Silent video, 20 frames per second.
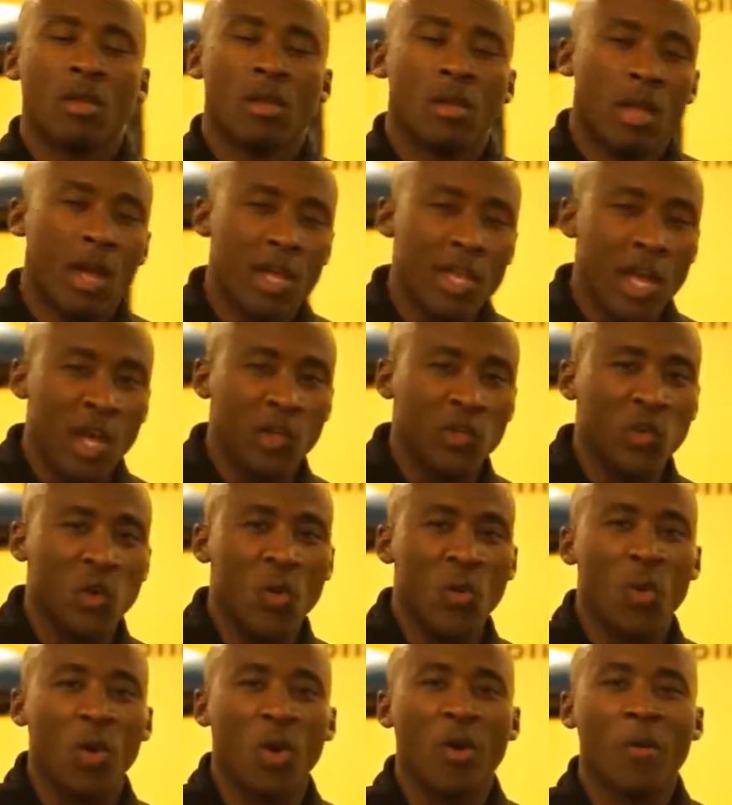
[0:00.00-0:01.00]
How y'all
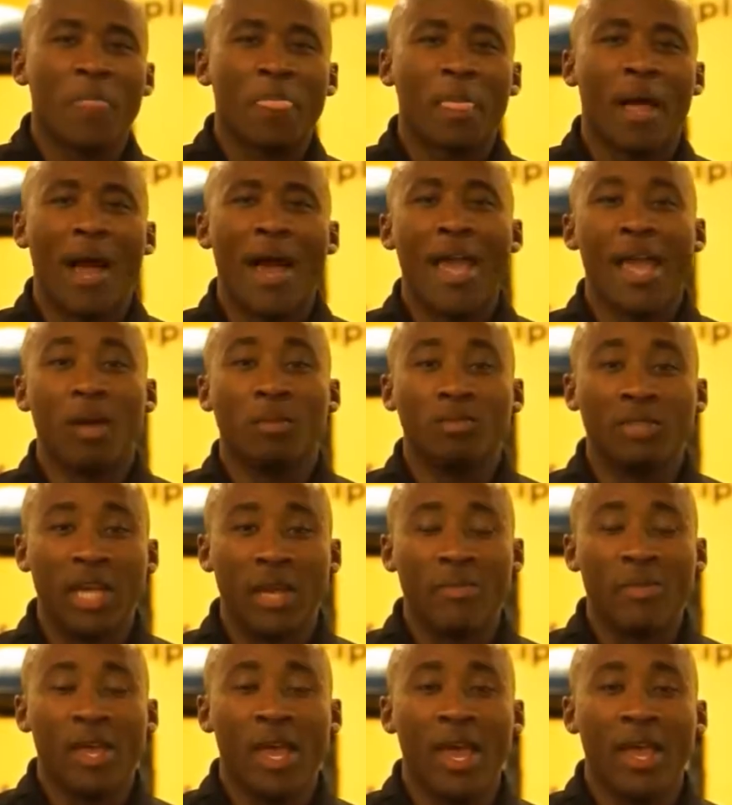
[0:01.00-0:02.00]
doing, world? I am
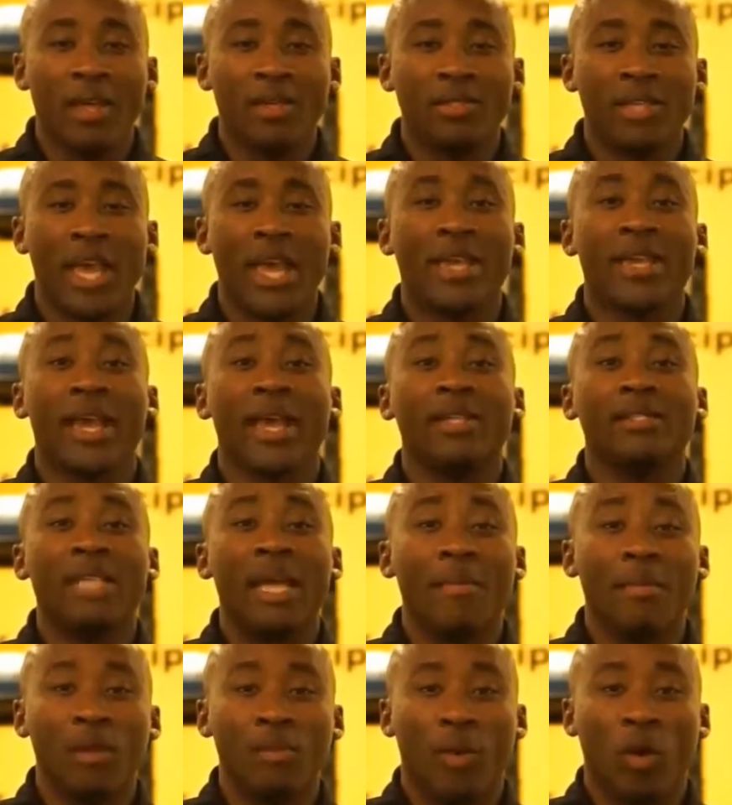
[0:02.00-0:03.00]
Jamie Hayes, aka
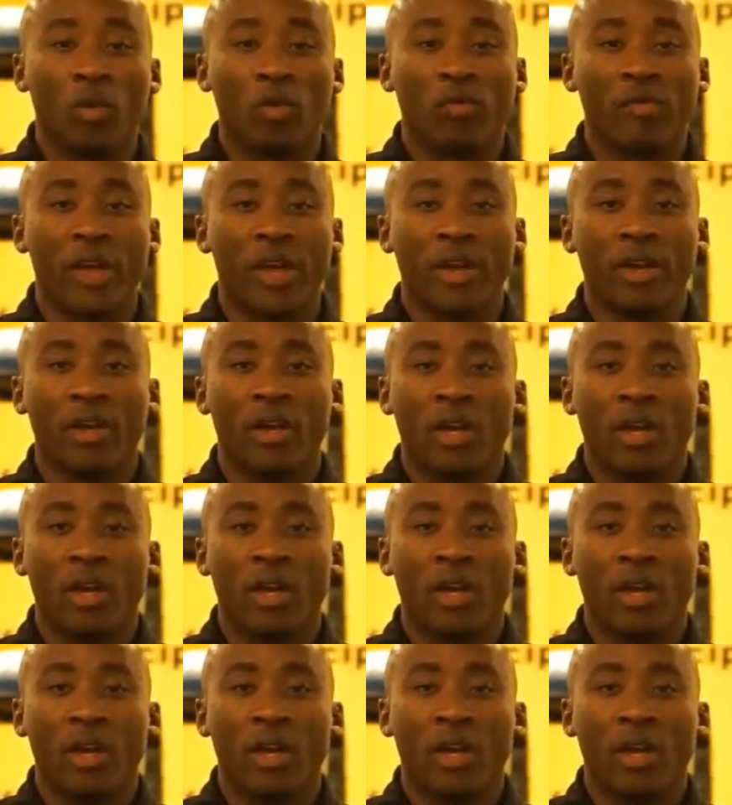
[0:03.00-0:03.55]
Jamie the Motivator.